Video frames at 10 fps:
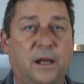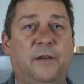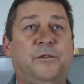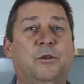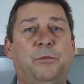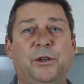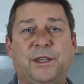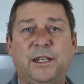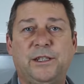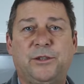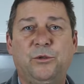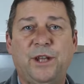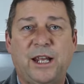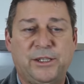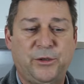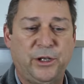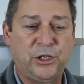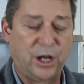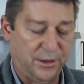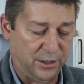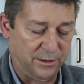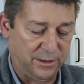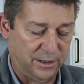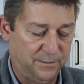If you put these two next to each other,